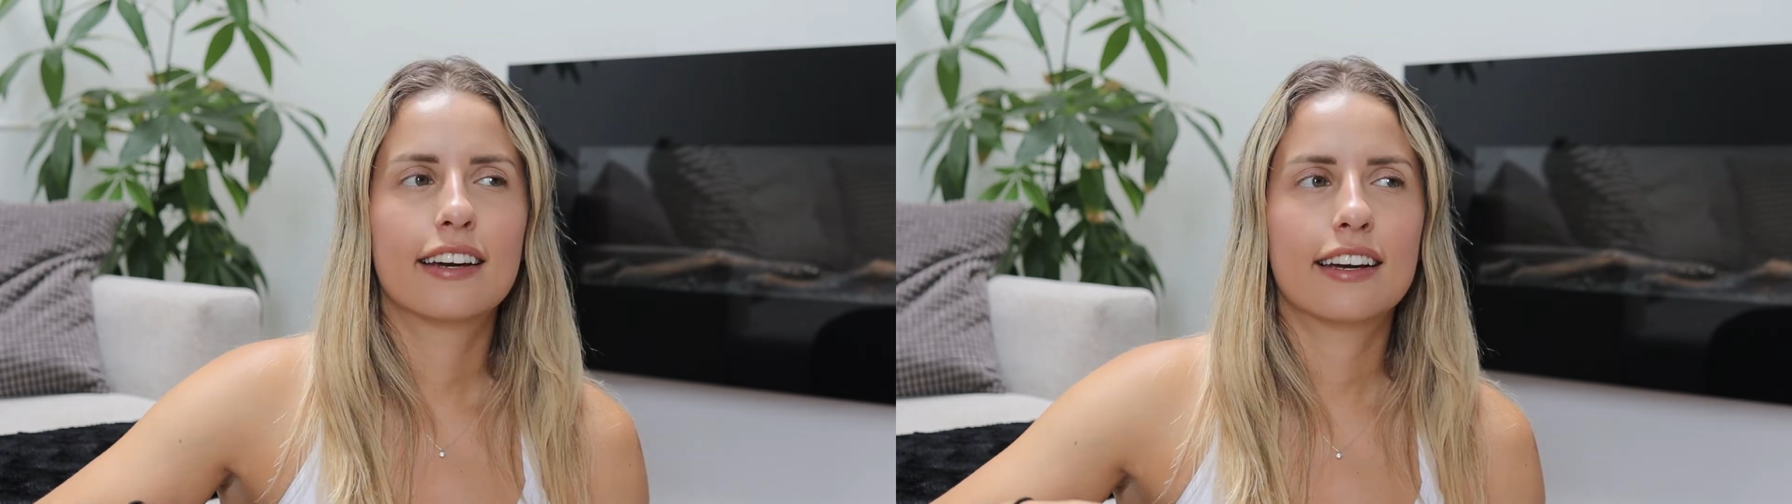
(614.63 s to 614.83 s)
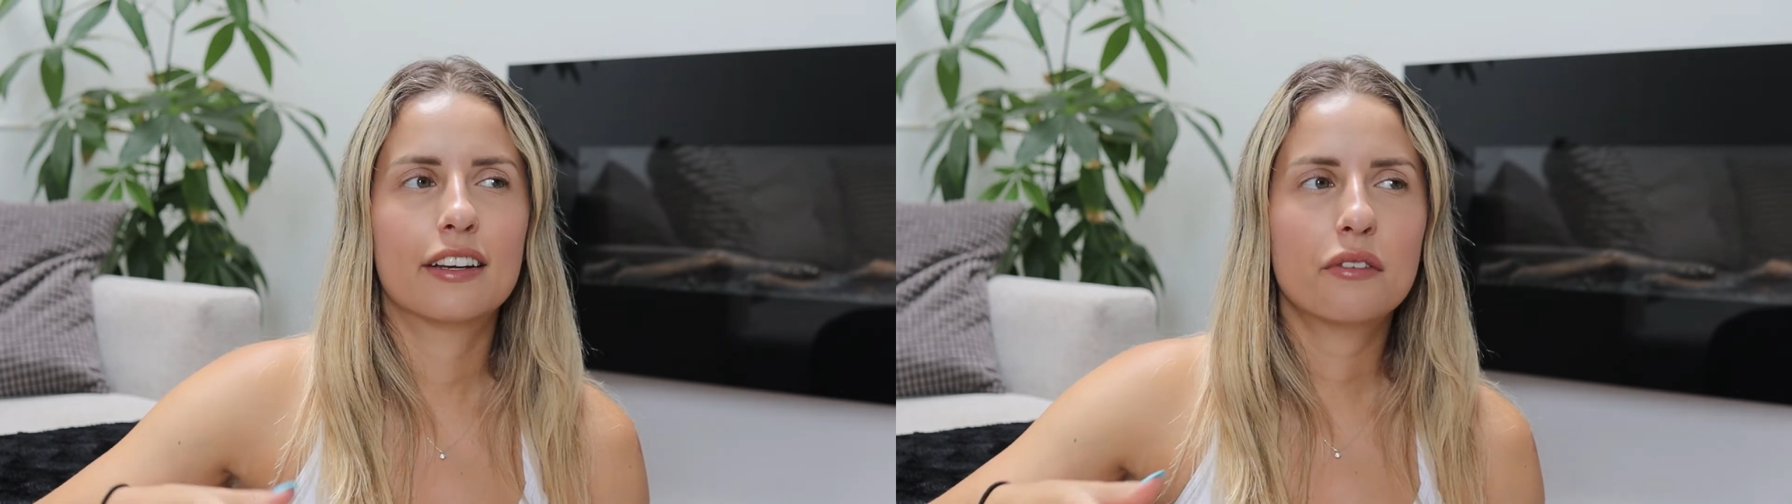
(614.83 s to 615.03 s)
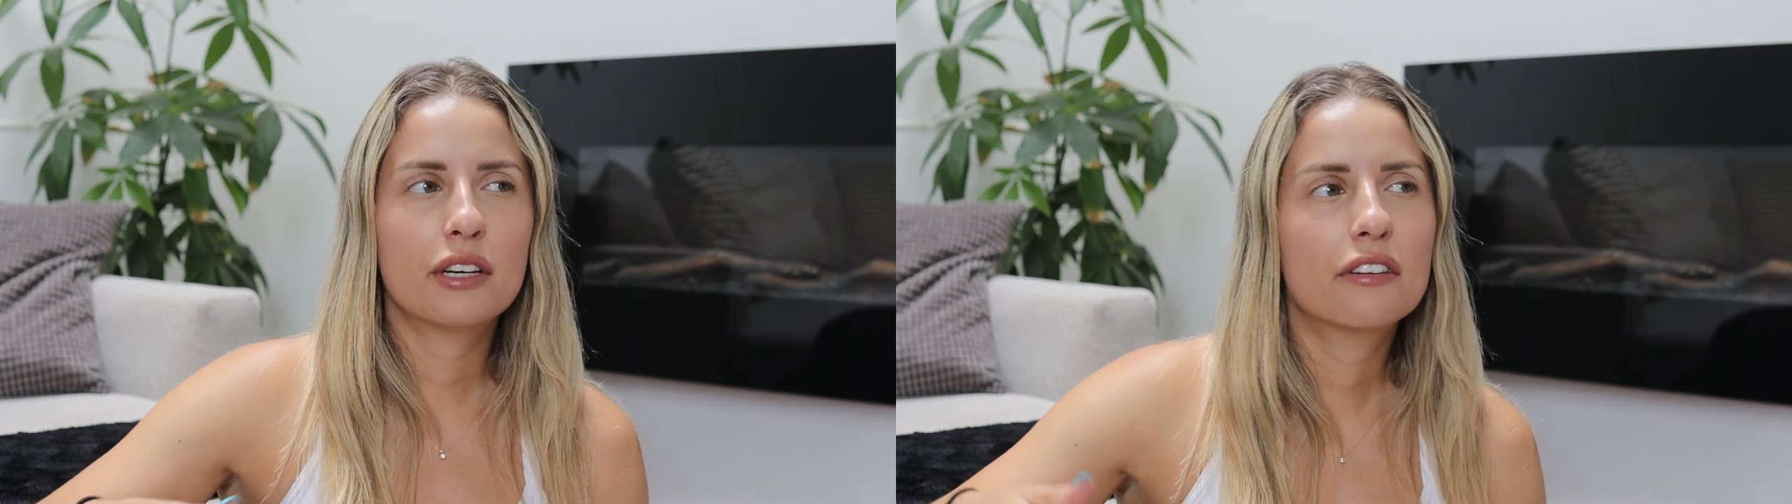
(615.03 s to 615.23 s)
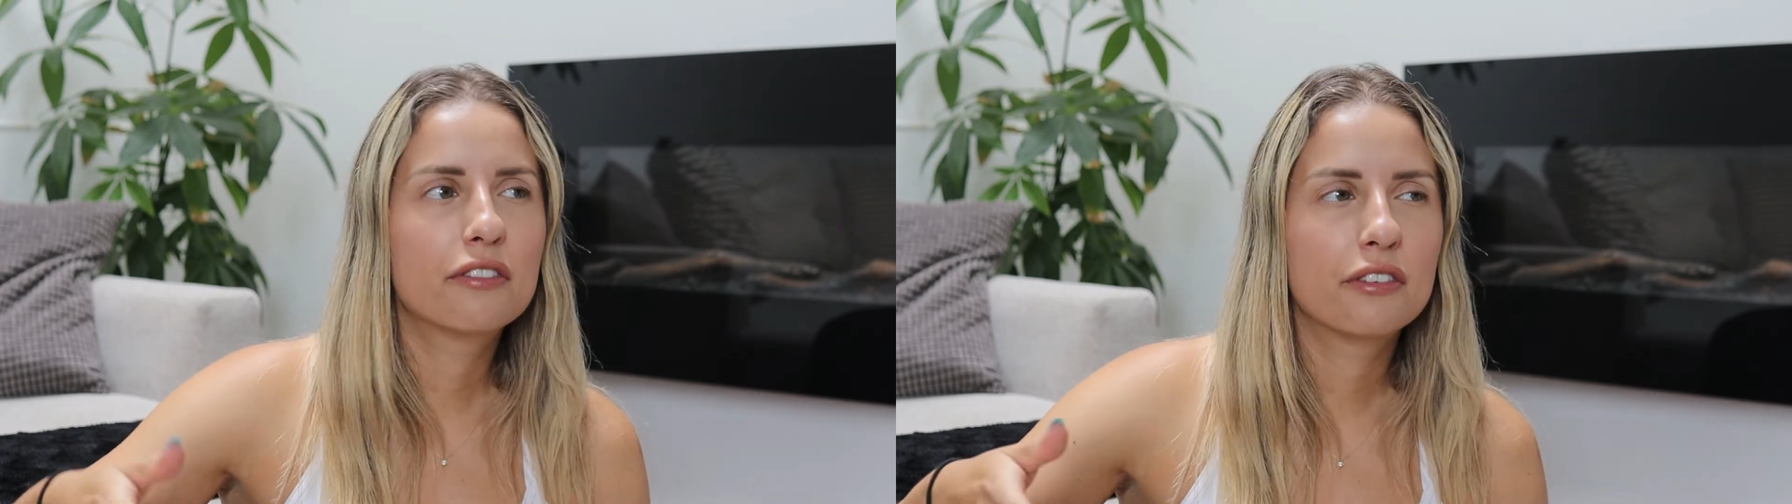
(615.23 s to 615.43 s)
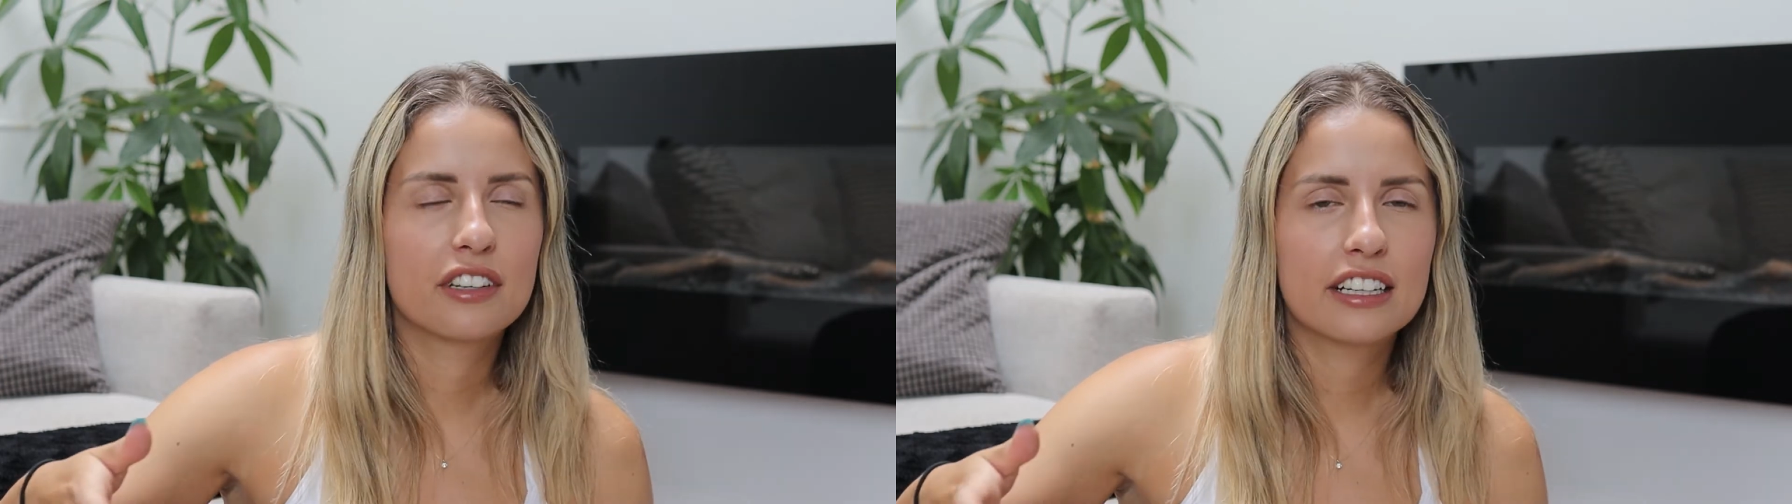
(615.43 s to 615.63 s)
In week
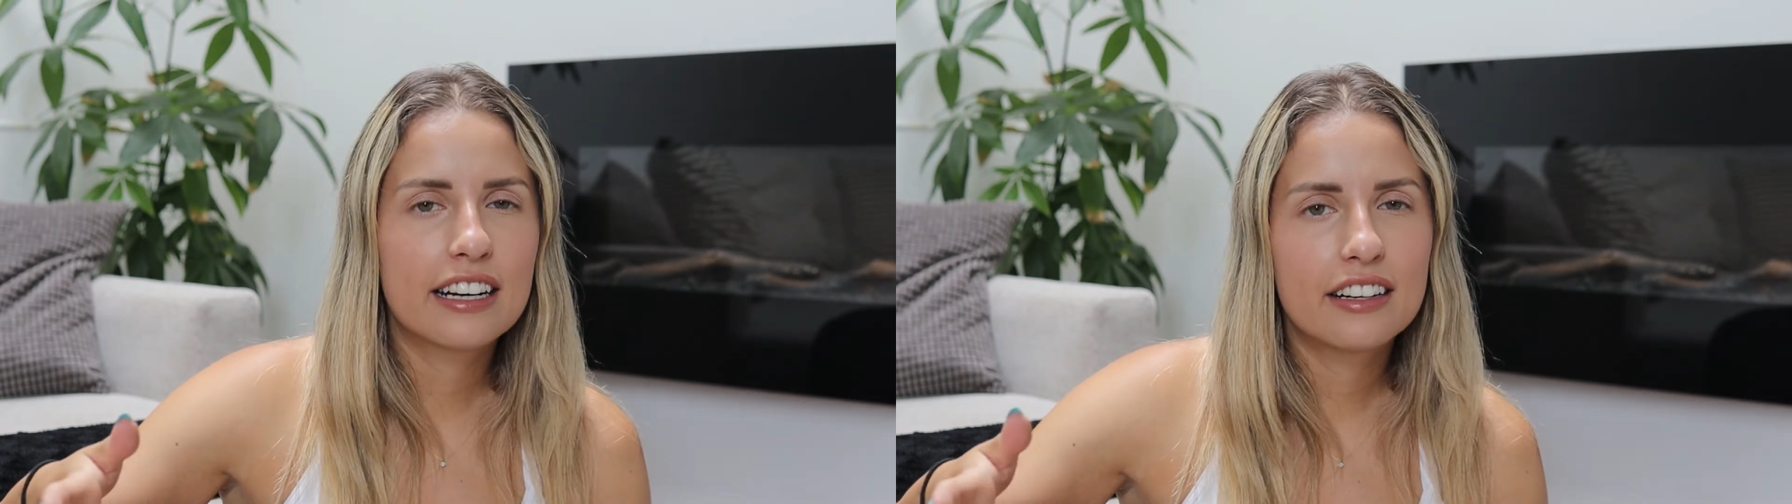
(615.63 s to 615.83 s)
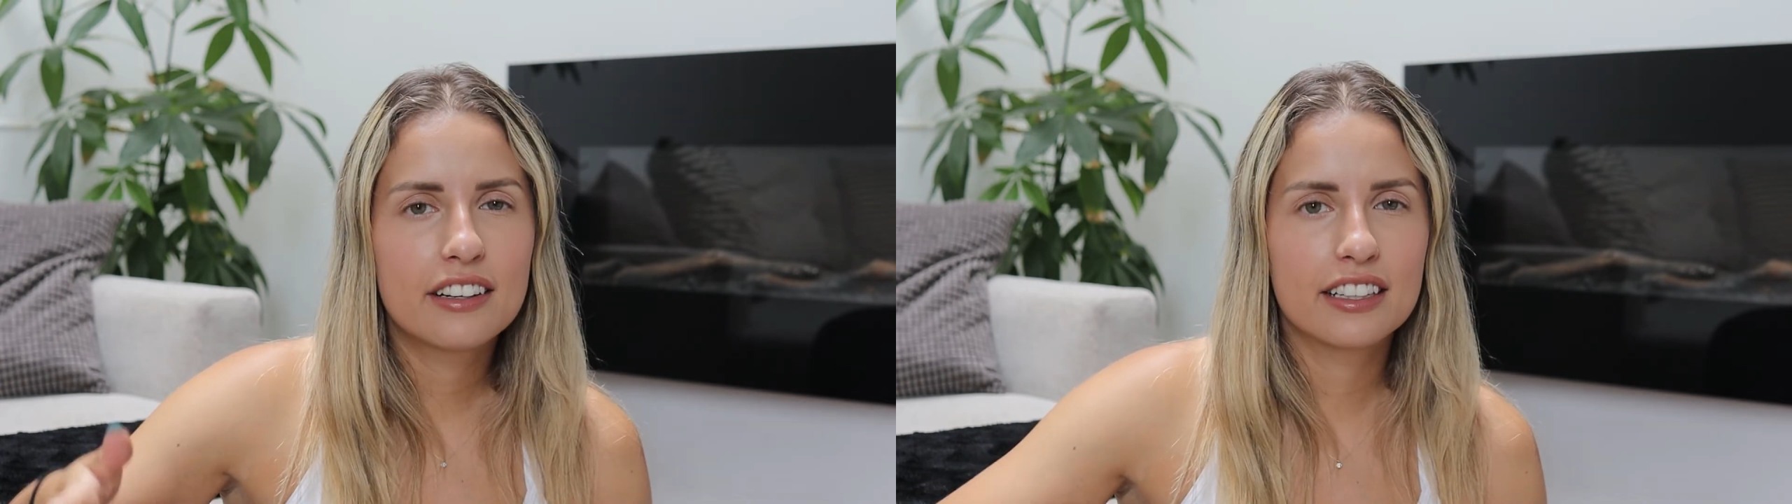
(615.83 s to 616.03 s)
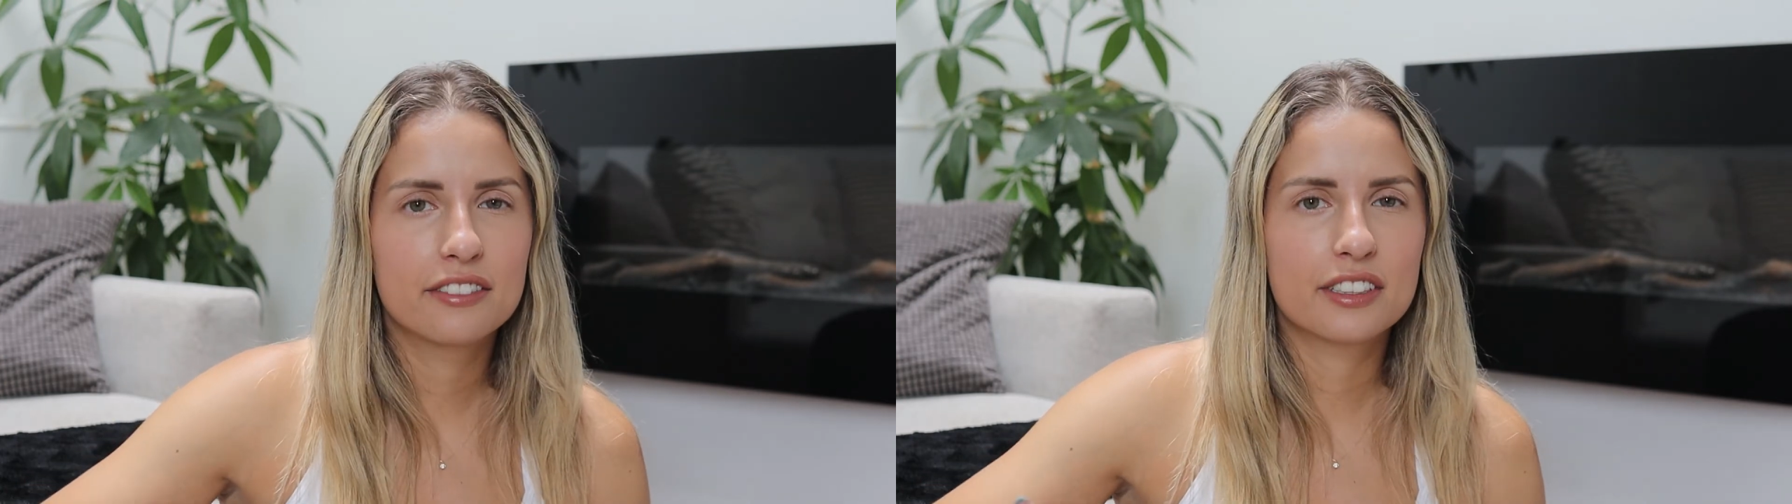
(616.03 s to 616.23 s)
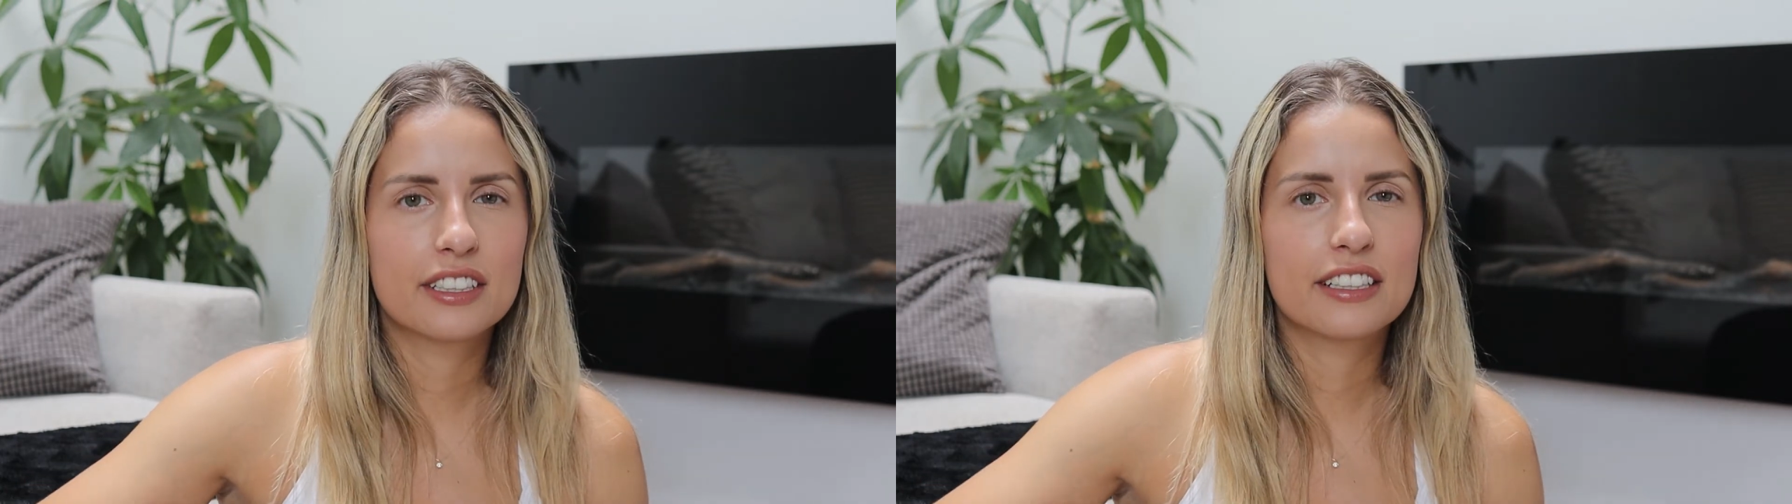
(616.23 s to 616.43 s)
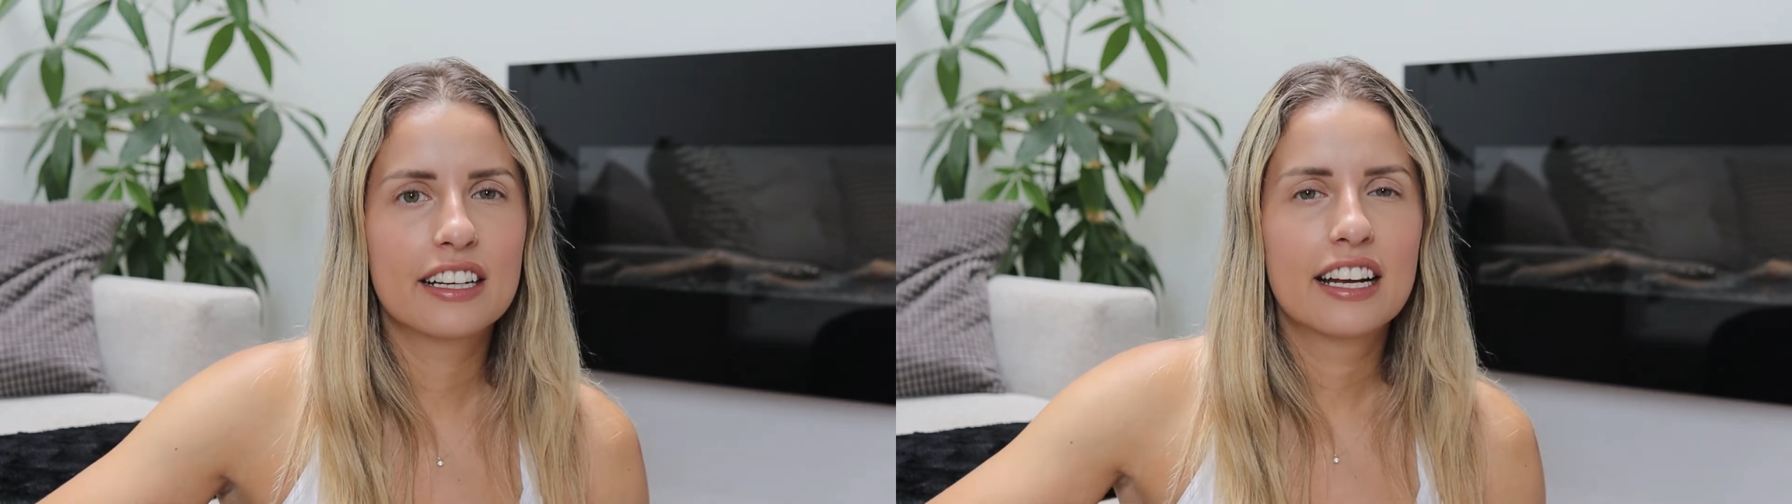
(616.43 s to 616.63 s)
4,
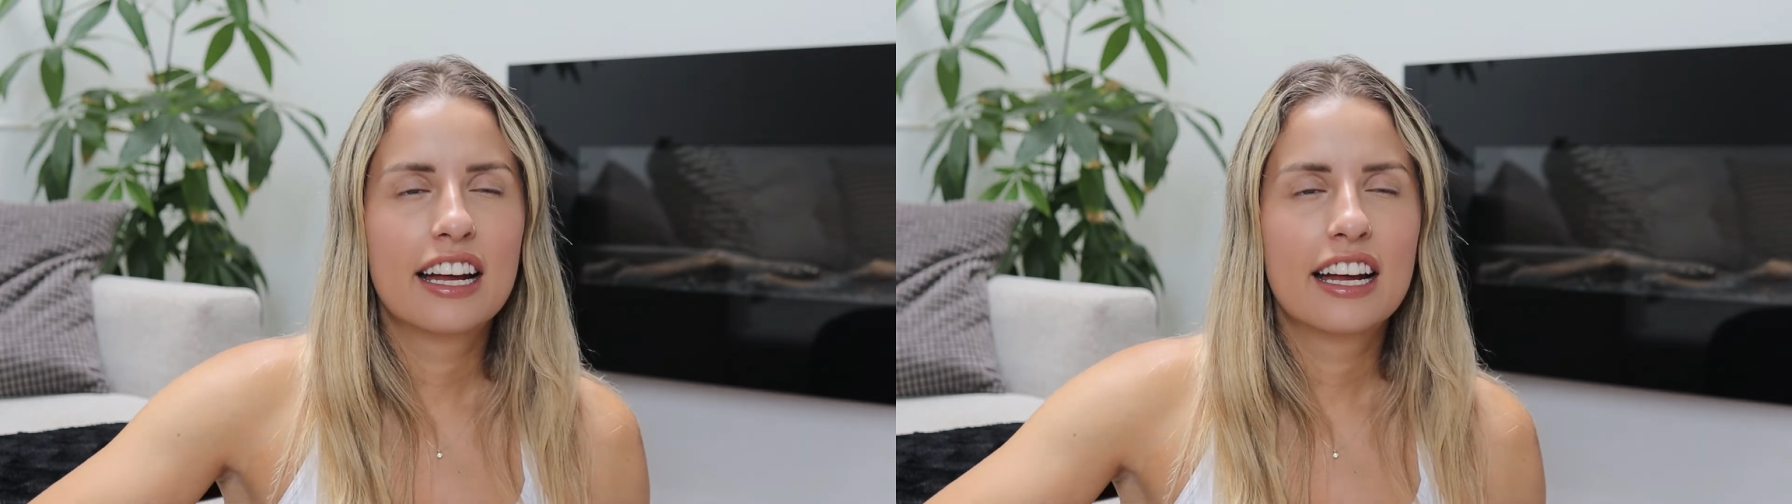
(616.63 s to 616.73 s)
however,